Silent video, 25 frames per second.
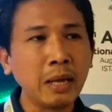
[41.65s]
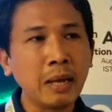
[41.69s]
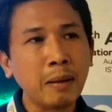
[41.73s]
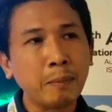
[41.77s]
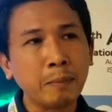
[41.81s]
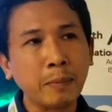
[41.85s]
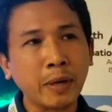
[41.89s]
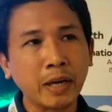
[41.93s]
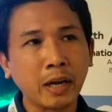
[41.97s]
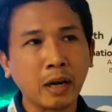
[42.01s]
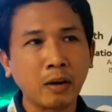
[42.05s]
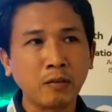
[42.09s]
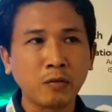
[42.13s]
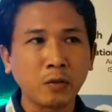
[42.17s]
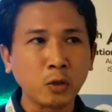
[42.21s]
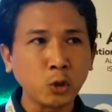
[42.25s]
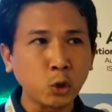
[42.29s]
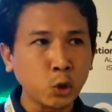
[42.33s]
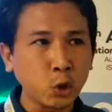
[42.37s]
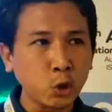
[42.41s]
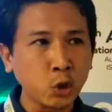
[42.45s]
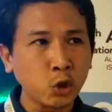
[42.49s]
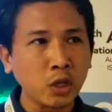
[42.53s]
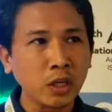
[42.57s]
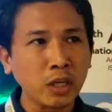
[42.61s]
but
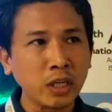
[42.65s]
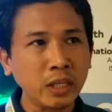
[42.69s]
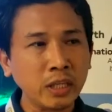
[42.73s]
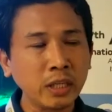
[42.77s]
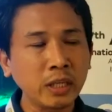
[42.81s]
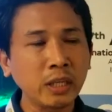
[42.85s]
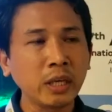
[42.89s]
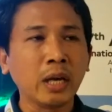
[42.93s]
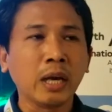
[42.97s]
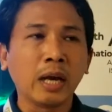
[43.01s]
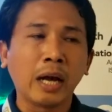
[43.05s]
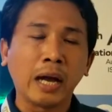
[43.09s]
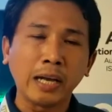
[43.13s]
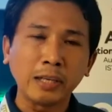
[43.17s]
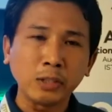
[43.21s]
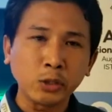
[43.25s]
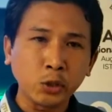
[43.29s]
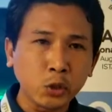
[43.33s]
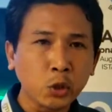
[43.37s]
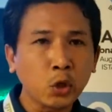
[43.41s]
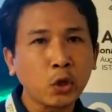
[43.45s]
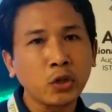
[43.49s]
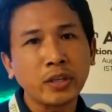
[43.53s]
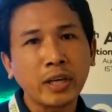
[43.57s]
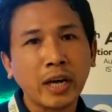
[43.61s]
unfortunately I
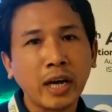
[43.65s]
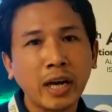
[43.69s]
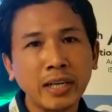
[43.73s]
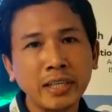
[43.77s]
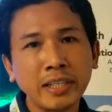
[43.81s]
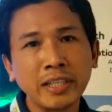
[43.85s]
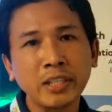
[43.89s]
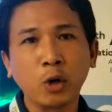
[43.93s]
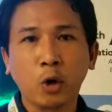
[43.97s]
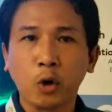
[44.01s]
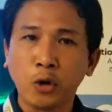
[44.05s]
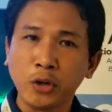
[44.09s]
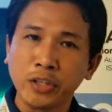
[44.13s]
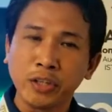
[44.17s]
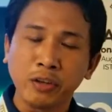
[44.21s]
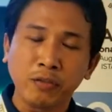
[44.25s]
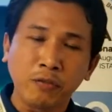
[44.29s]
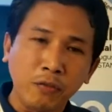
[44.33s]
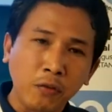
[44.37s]
saw the honey on the